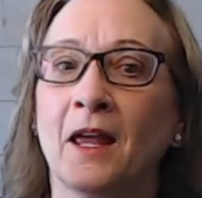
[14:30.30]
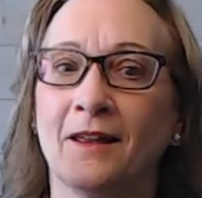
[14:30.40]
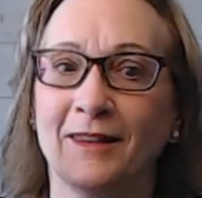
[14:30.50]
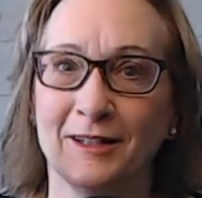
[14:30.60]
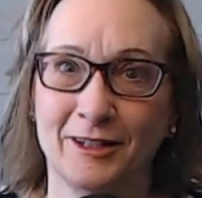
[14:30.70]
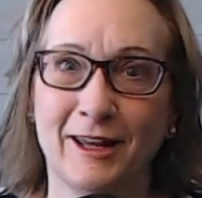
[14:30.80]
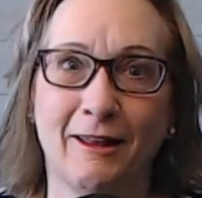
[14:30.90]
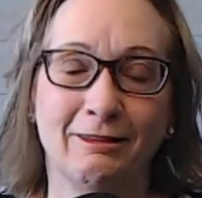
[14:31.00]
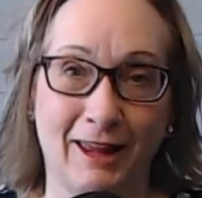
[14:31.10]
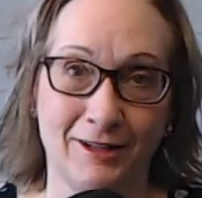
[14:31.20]
this is a
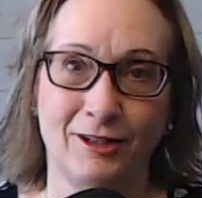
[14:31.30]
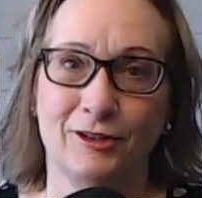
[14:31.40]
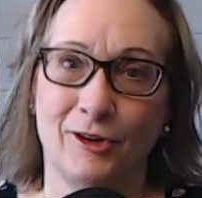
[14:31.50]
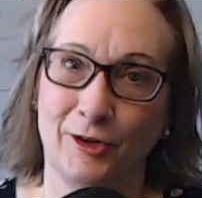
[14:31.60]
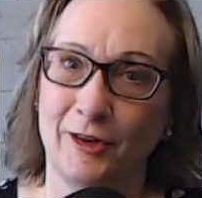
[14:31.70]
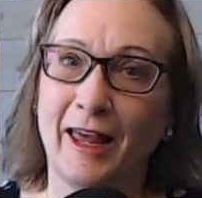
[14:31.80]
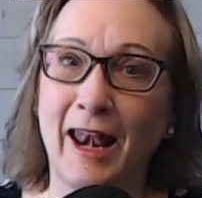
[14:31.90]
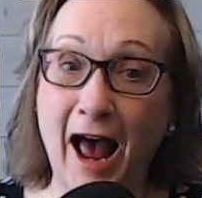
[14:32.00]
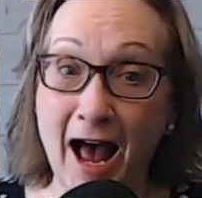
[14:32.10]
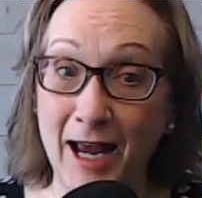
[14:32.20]
lesson learned that
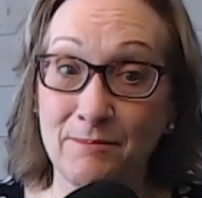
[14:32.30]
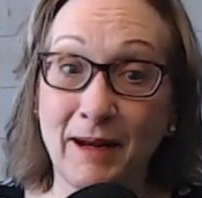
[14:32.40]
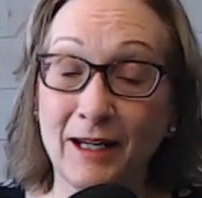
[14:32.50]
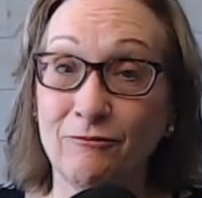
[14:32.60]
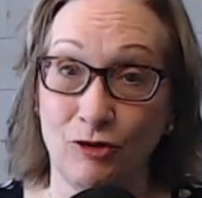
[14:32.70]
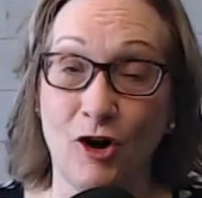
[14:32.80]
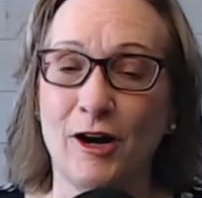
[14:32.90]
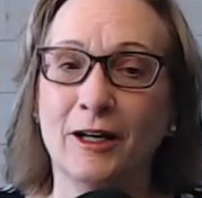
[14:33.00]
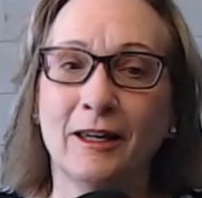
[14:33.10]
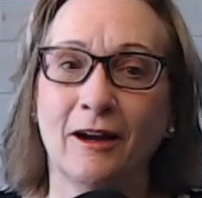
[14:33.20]
I made
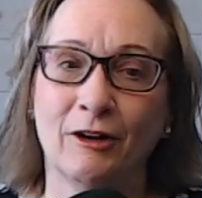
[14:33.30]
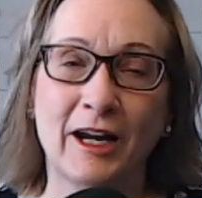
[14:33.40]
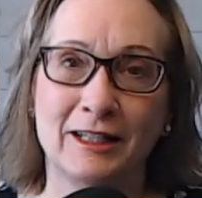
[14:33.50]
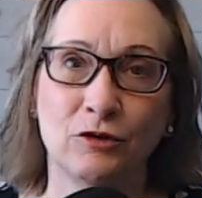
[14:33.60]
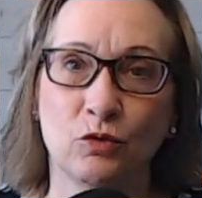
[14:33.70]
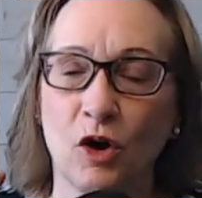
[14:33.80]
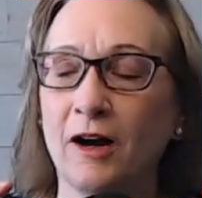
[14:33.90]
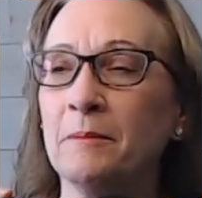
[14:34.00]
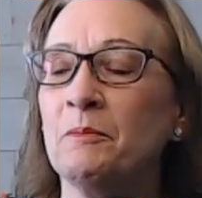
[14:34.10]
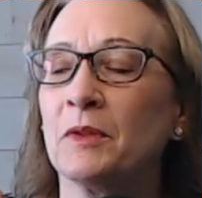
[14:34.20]
wrong or I did
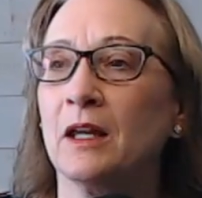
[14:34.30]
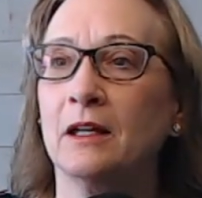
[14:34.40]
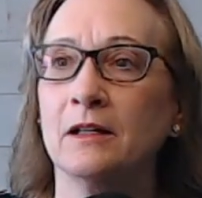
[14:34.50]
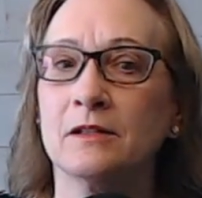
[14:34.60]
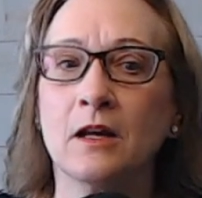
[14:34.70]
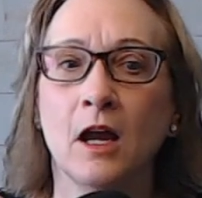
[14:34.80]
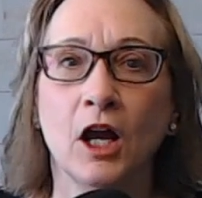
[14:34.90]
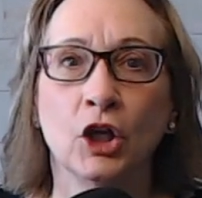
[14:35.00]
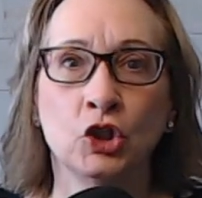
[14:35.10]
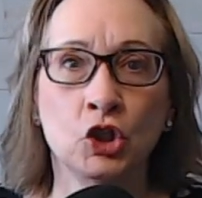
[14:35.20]
wrong. is
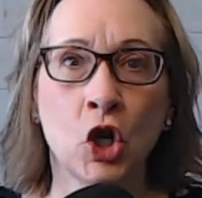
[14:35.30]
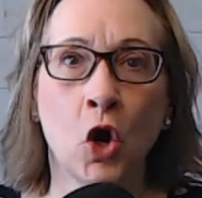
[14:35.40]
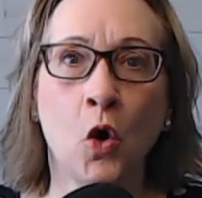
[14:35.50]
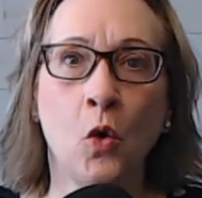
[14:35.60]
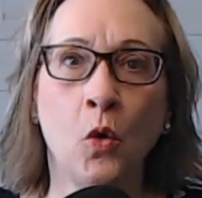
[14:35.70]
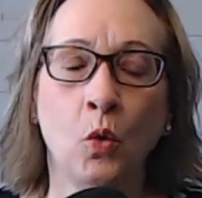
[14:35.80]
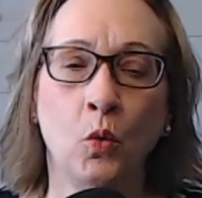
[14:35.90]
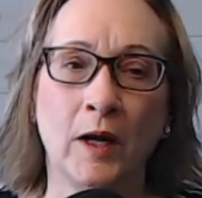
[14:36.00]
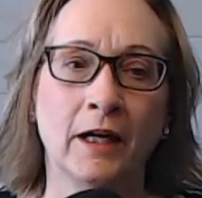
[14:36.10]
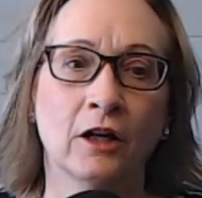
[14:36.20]
know
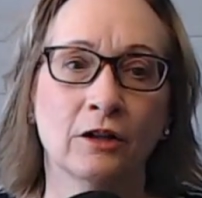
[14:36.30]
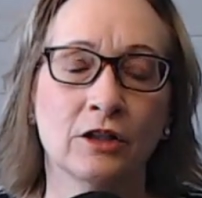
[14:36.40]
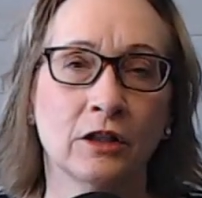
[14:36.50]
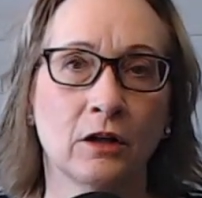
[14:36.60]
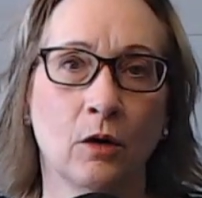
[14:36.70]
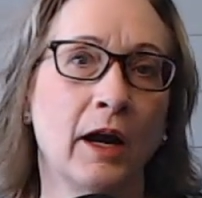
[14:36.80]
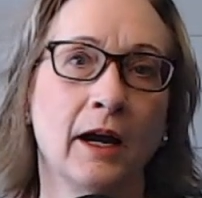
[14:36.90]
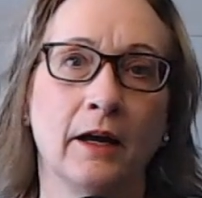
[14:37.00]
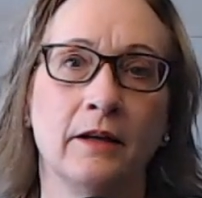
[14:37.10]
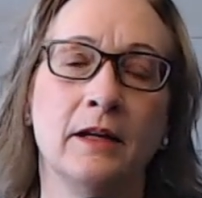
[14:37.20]
where to go
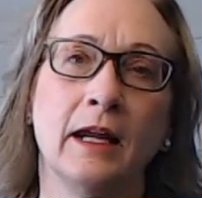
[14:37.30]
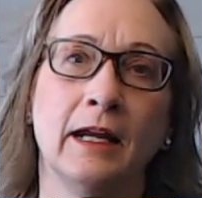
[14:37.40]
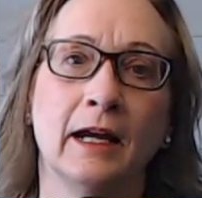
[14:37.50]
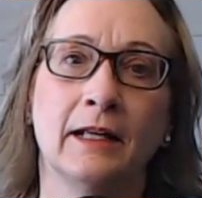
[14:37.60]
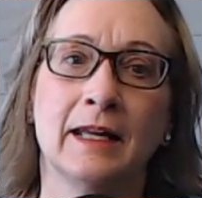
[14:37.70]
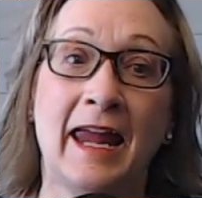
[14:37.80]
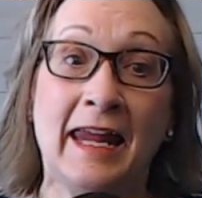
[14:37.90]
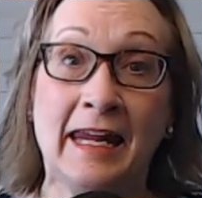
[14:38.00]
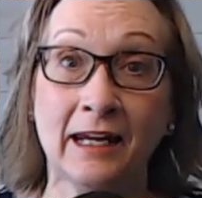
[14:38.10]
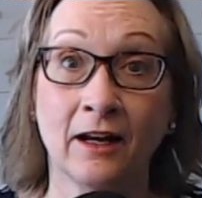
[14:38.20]
ahead and
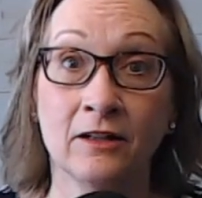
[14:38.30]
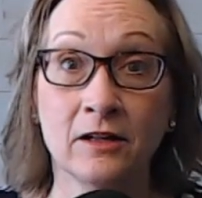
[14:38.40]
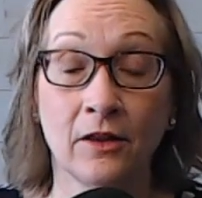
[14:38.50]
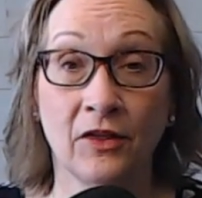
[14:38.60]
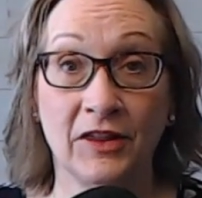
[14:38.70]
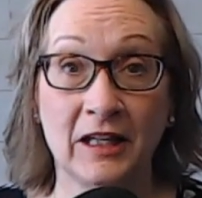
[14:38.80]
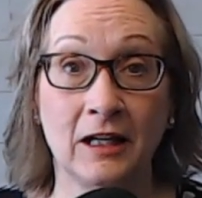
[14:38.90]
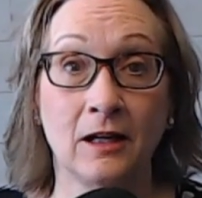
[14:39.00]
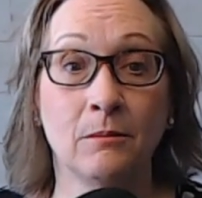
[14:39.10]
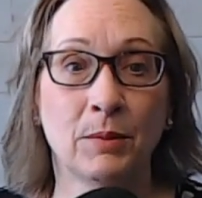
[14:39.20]
hand
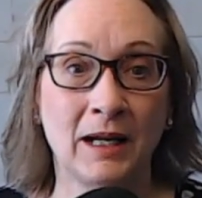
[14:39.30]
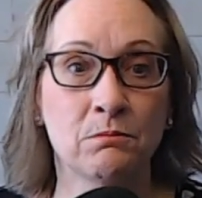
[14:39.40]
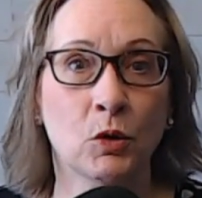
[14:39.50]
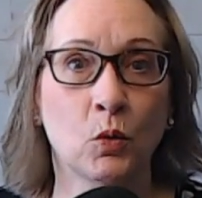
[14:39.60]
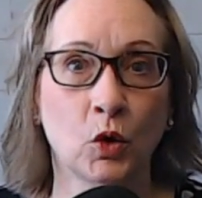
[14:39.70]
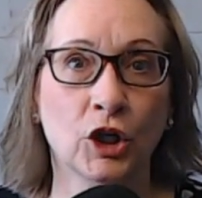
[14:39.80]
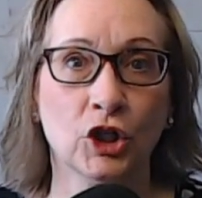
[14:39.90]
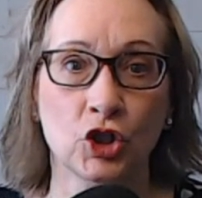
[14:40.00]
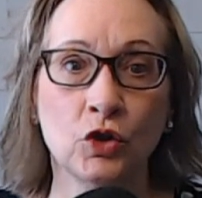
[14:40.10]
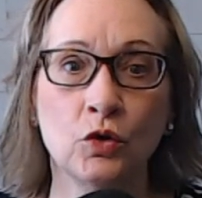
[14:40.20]
the
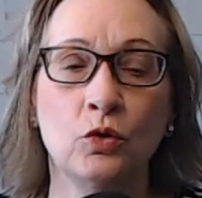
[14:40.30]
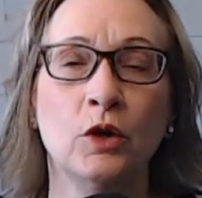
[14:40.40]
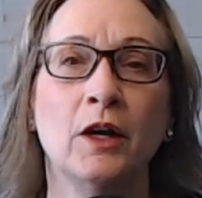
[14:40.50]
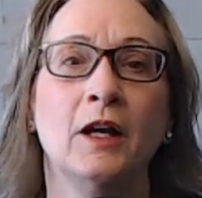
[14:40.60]
paperwork to.